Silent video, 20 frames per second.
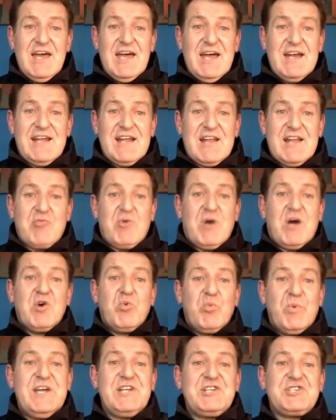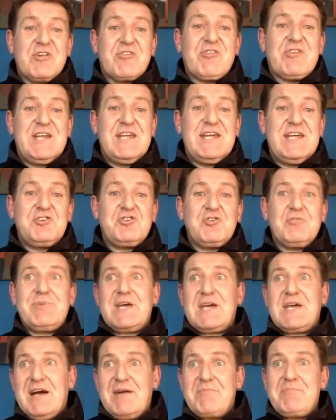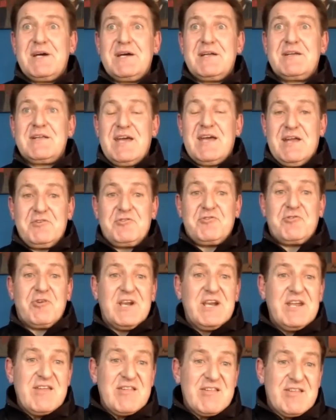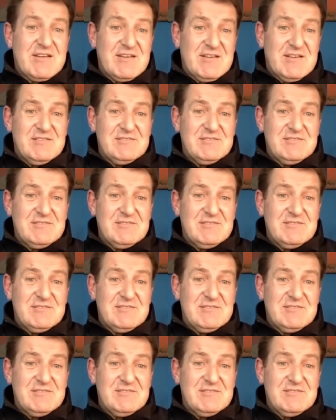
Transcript: And that's why we just need to become it and release it.